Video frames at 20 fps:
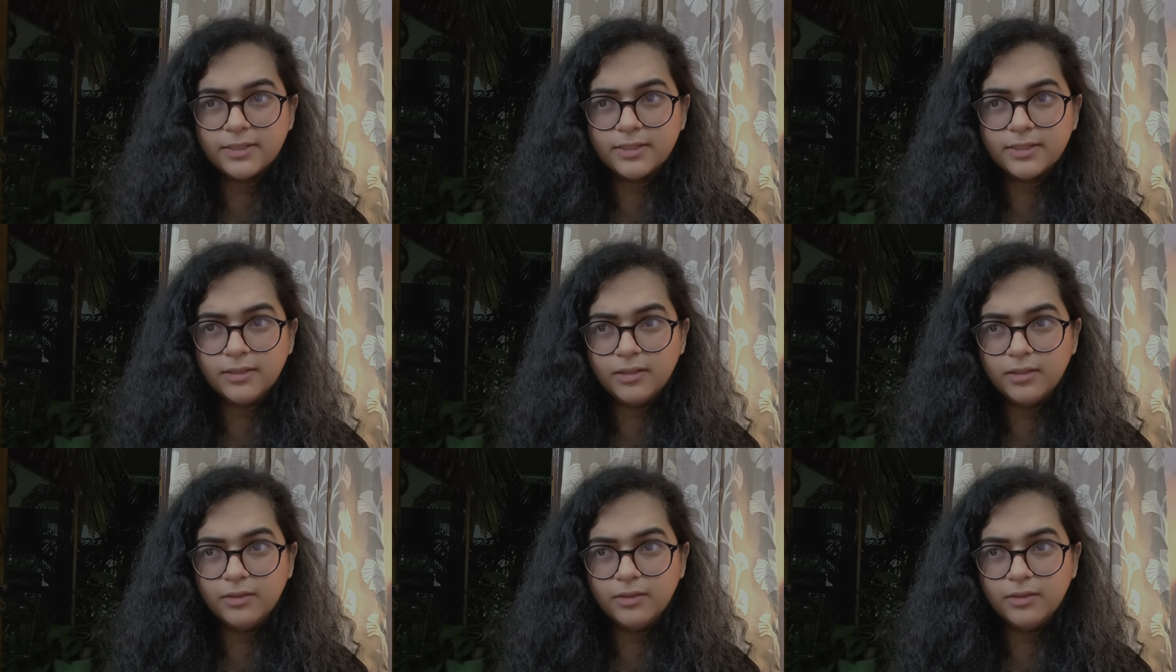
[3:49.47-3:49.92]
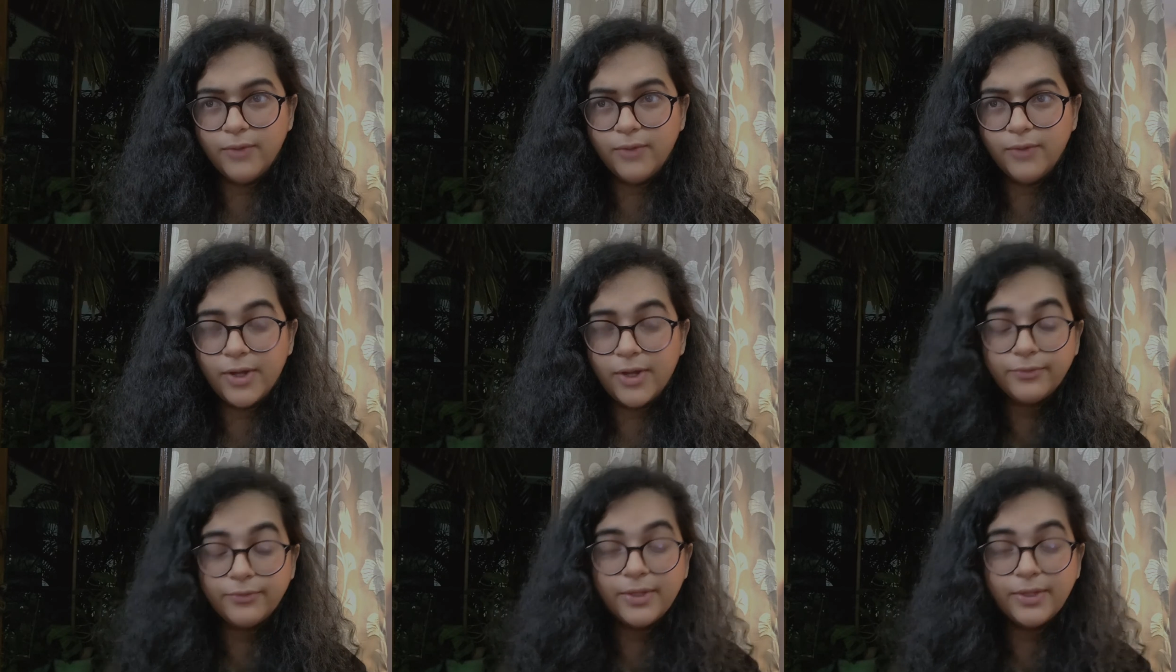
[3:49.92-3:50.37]

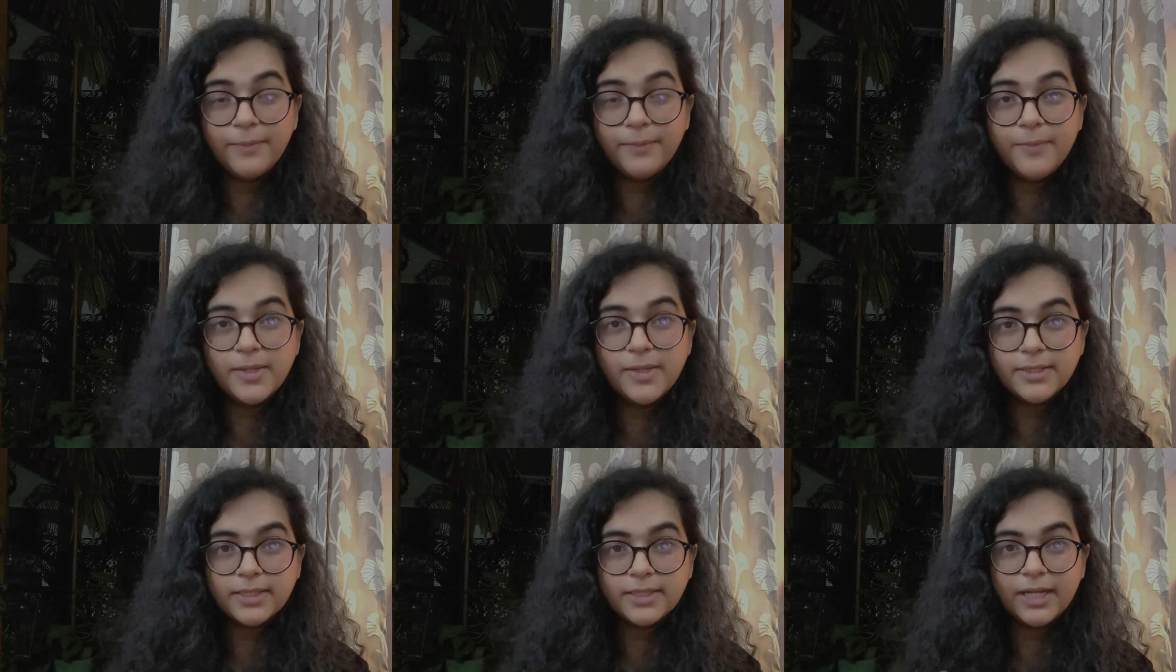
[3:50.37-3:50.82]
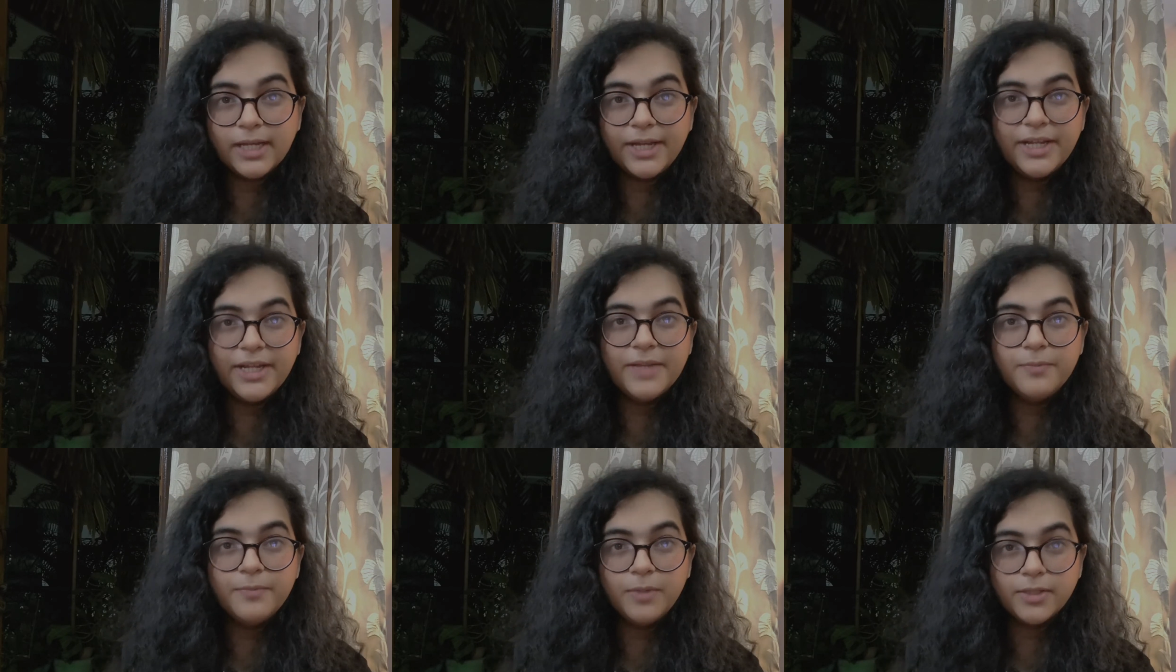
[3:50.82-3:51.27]
One of them is
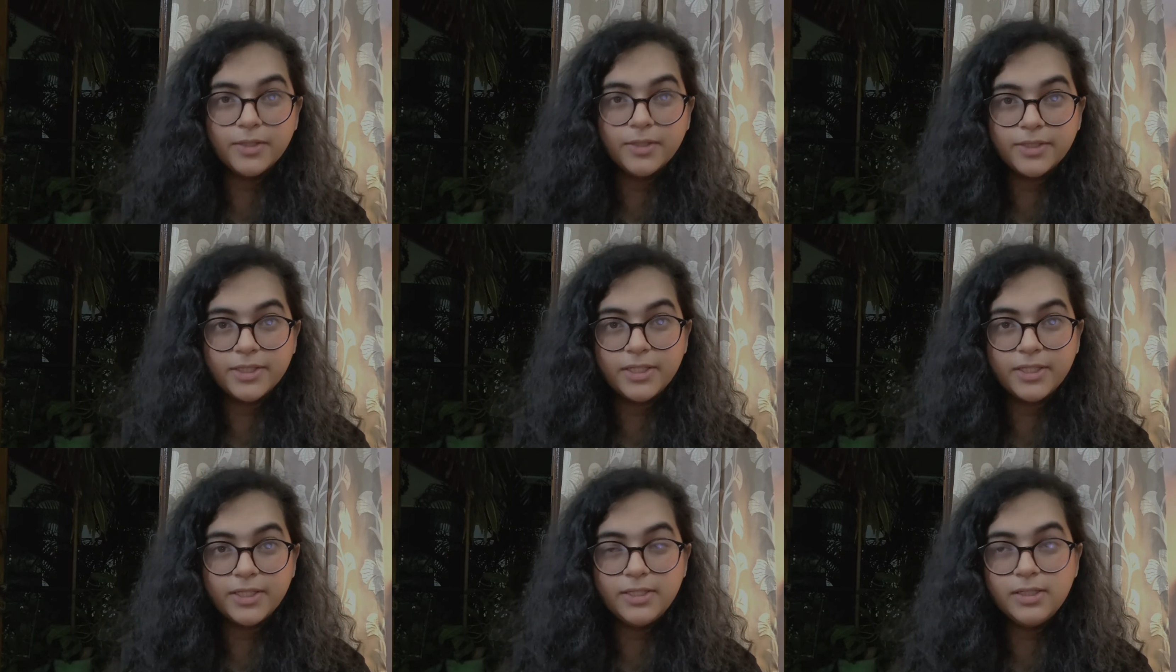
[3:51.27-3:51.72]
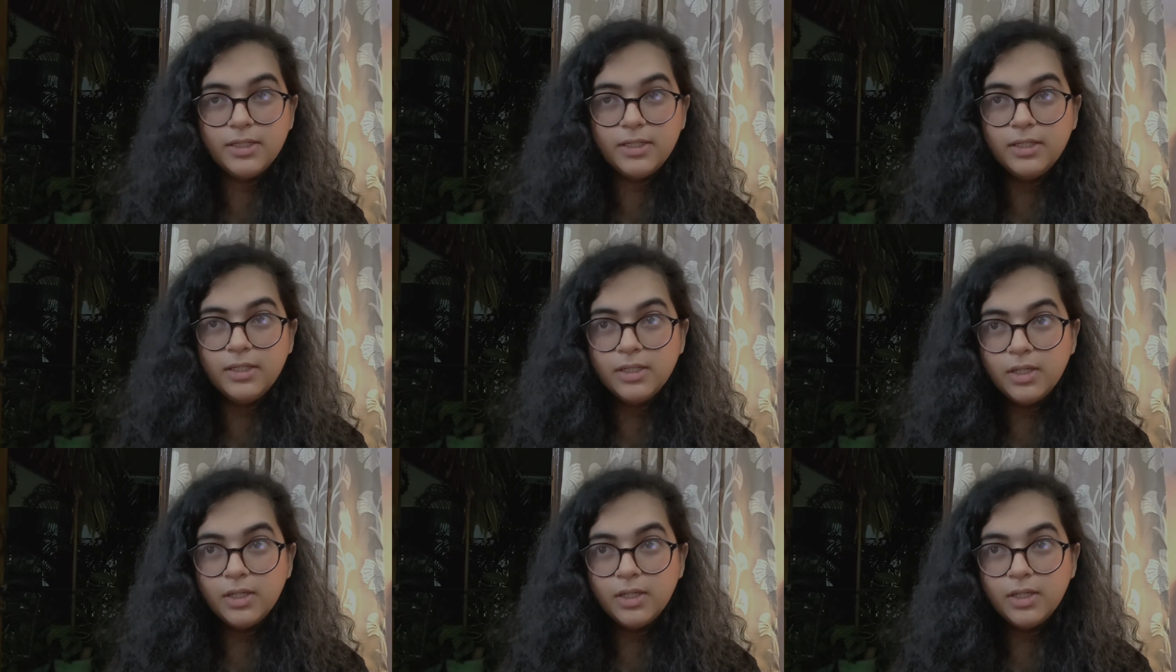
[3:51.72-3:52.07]
Eddie Munson,